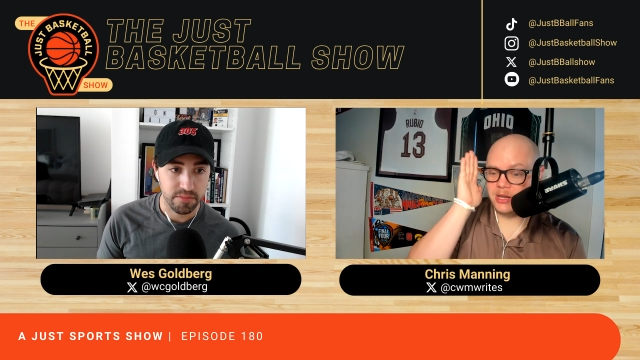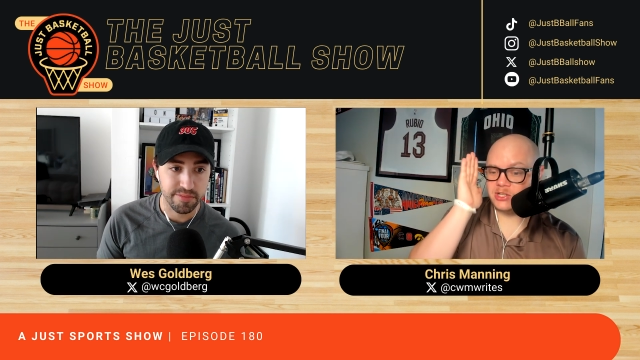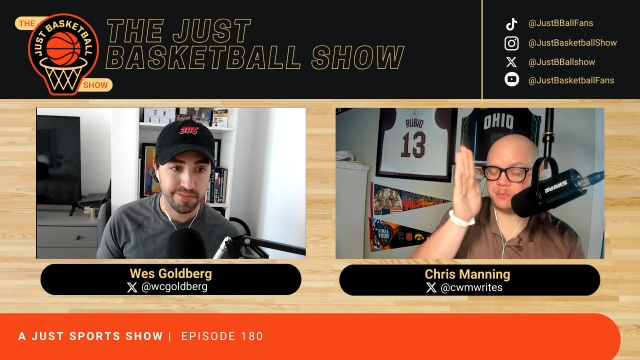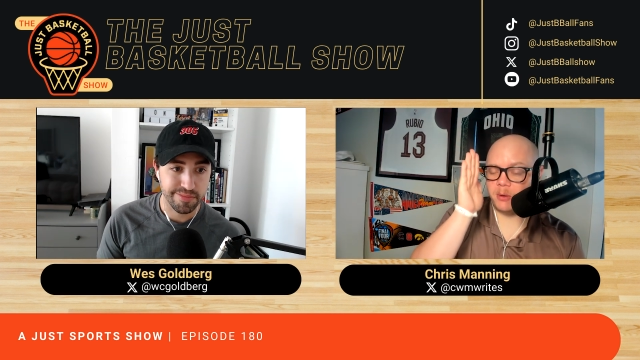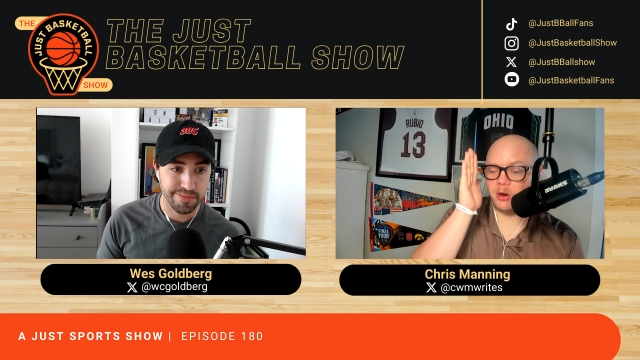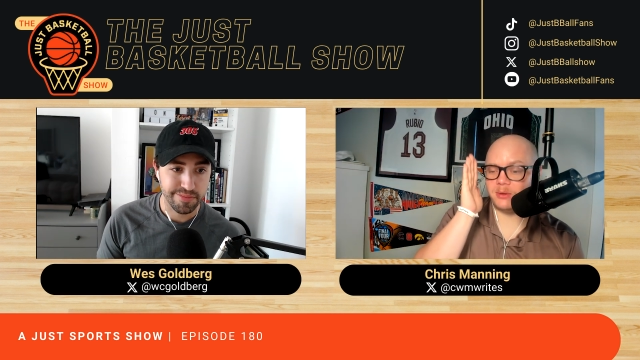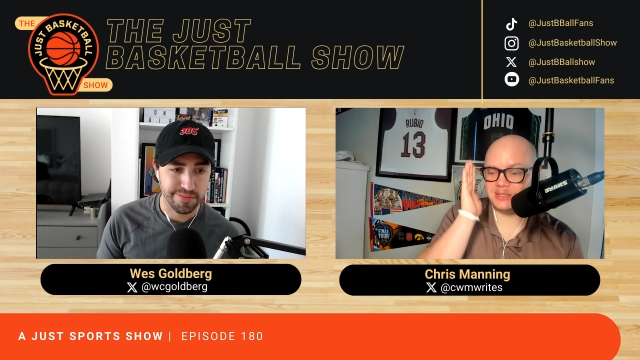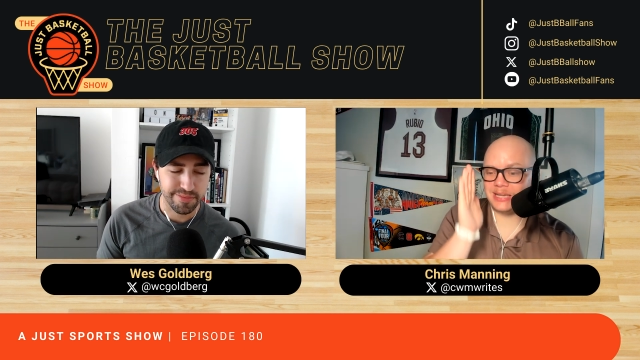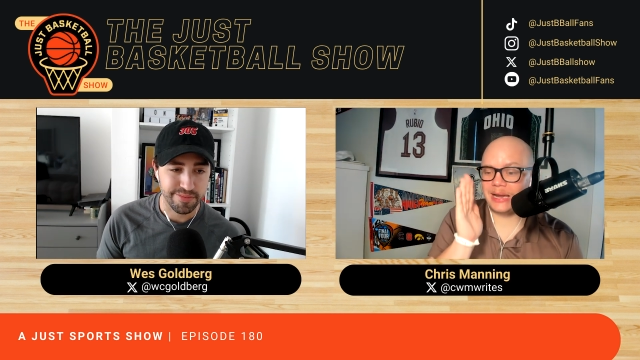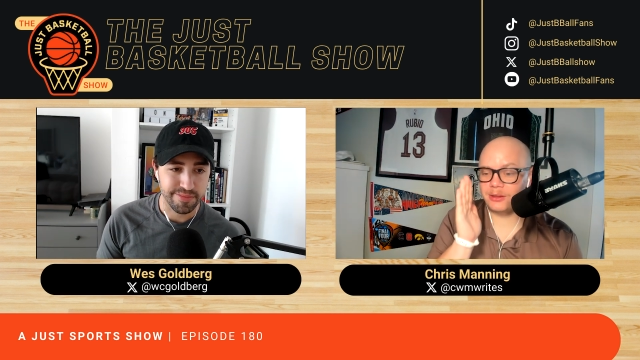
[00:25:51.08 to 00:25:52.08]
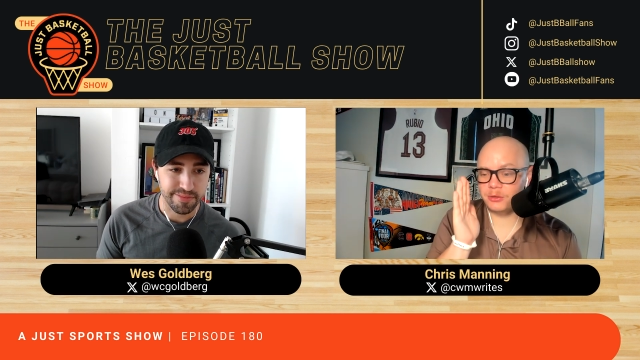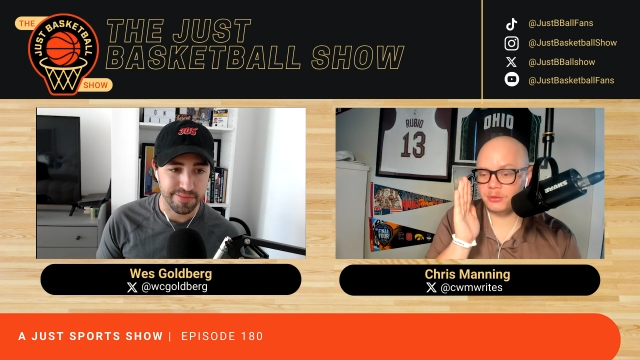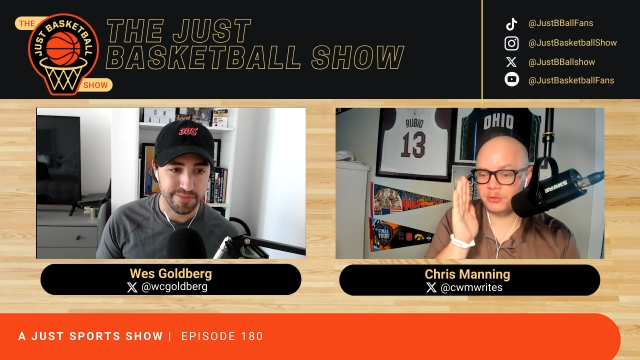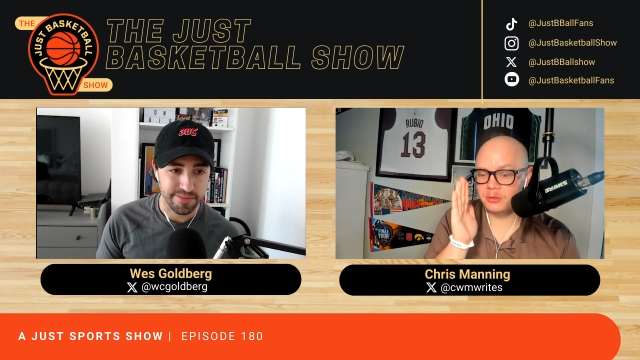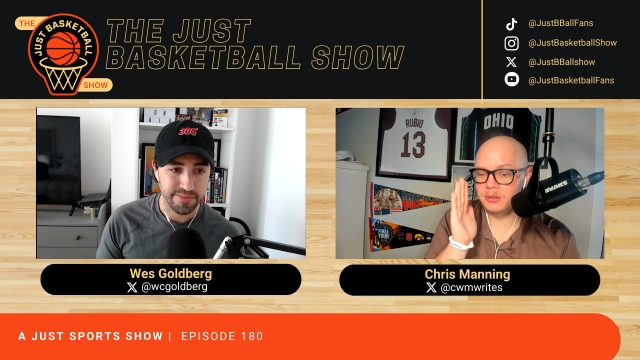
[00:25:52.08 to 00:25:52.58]
Speaker 1: Spo, and Ty
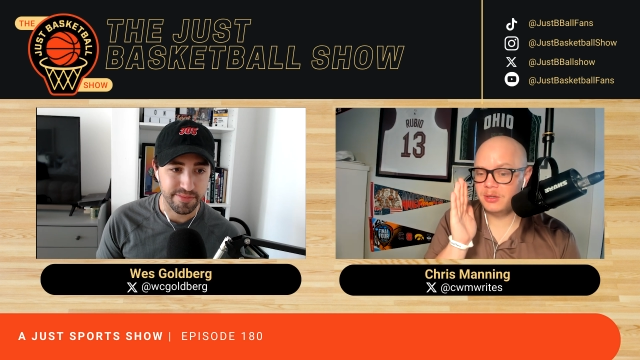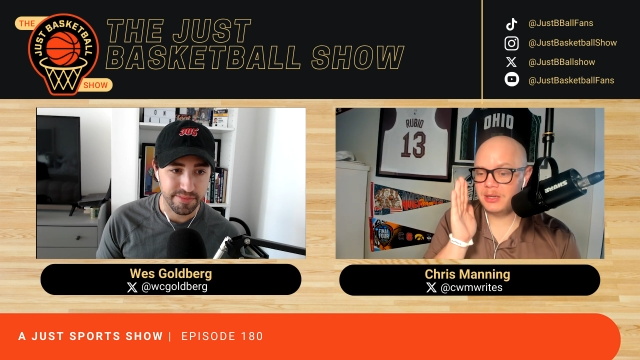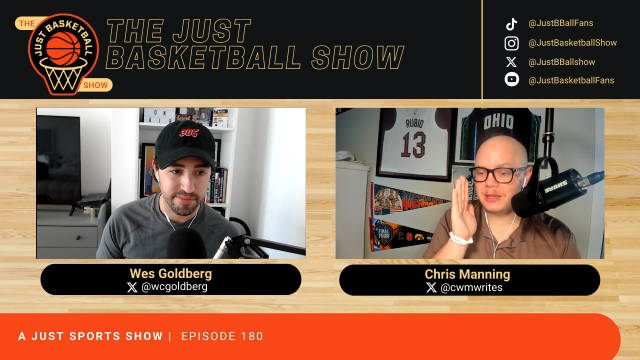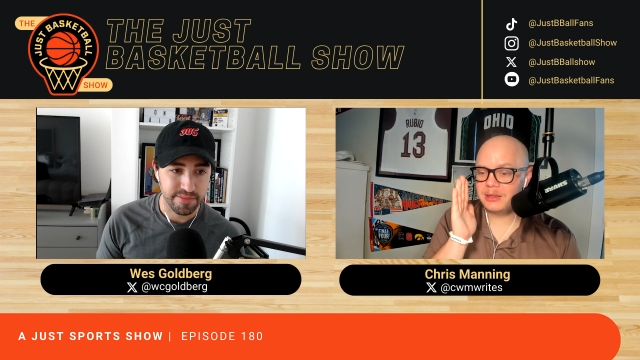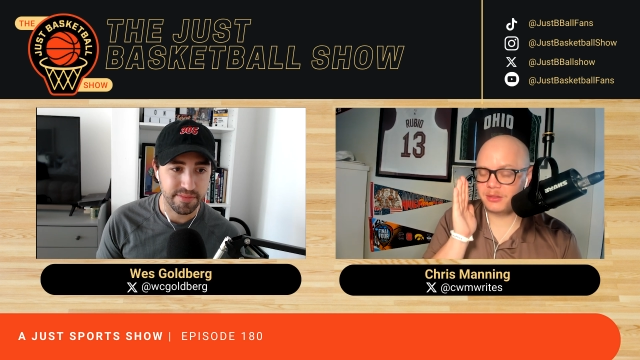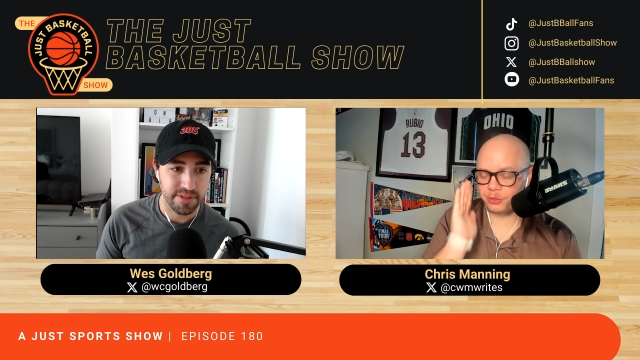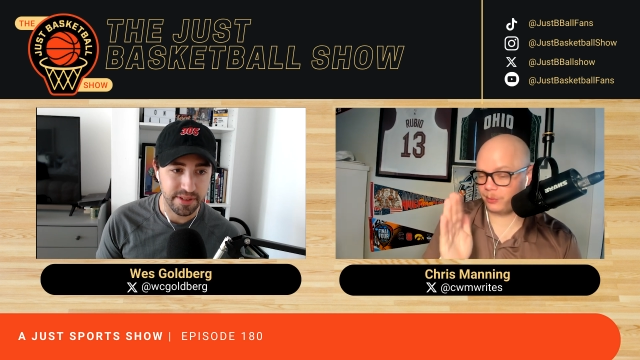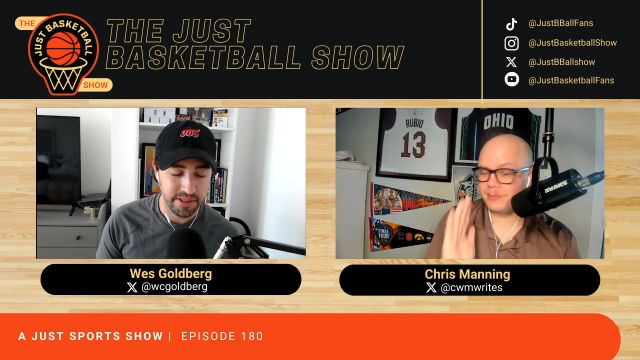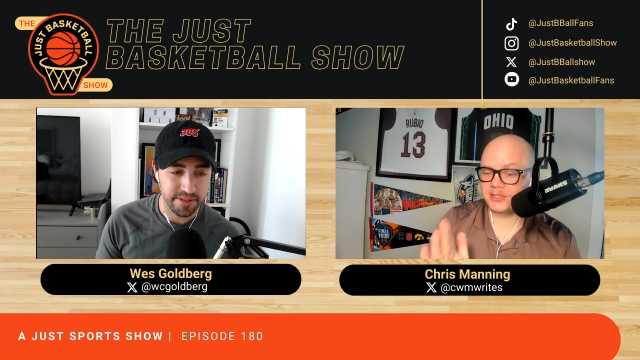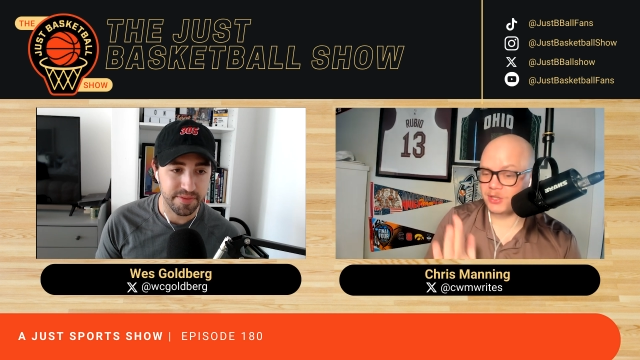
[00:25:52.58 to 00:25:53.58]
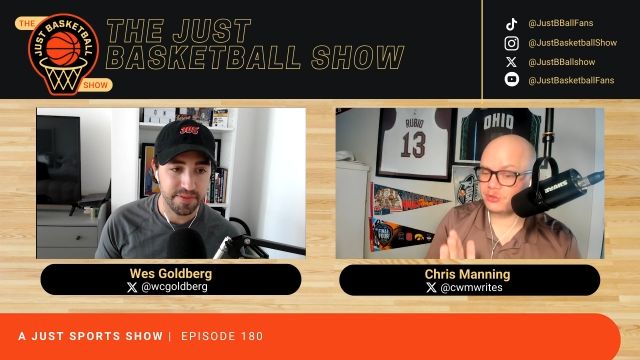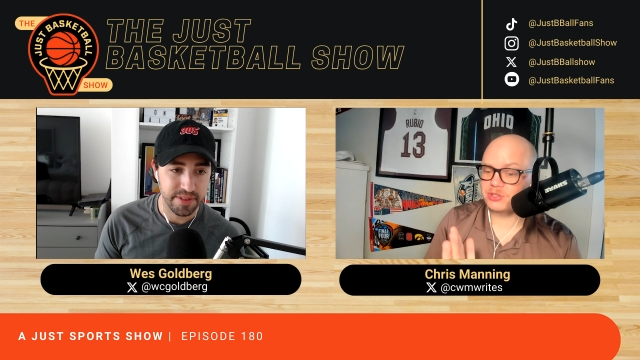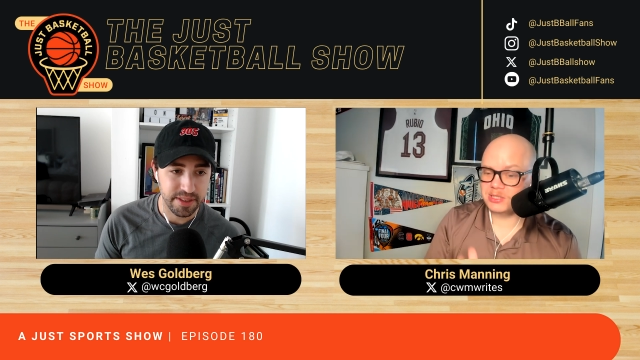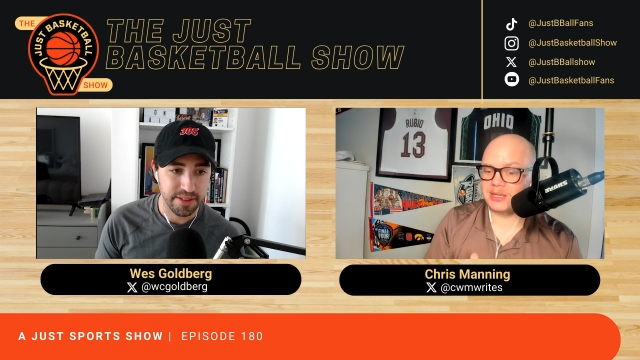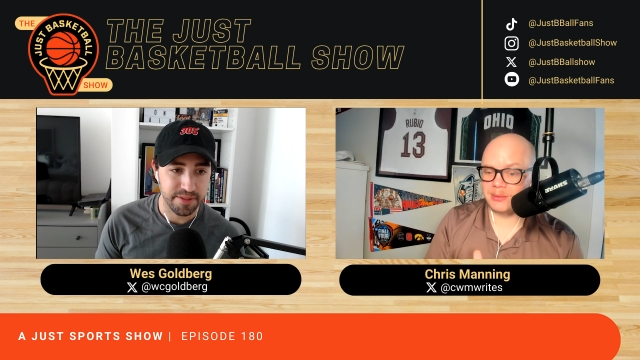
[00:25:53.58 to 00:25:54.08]
Lue, the three best coaches
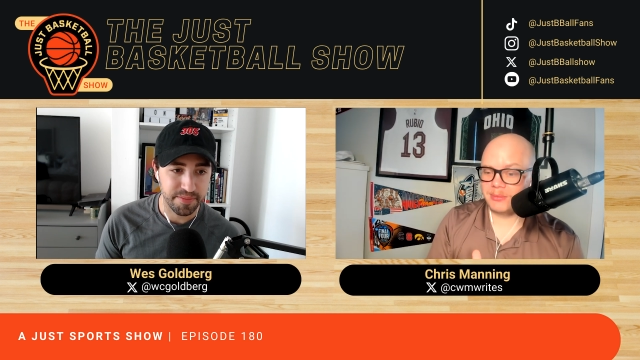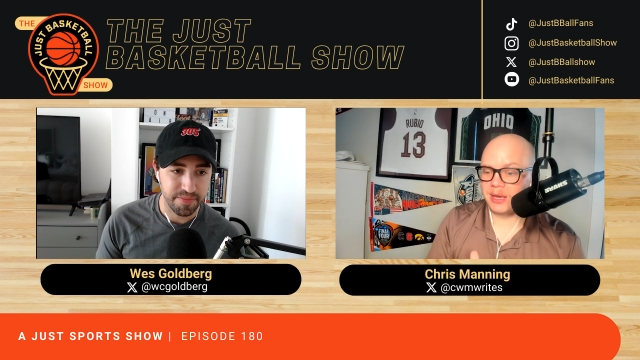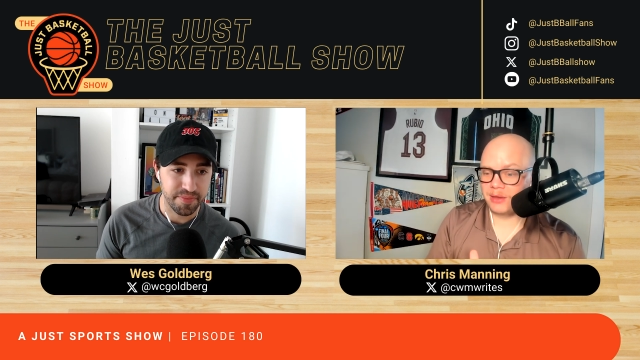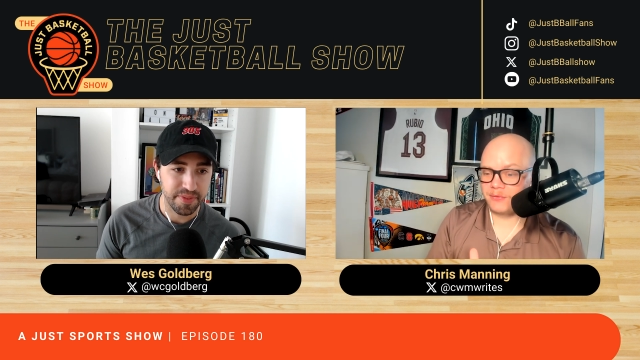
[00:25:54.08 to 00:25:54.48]
in the NBA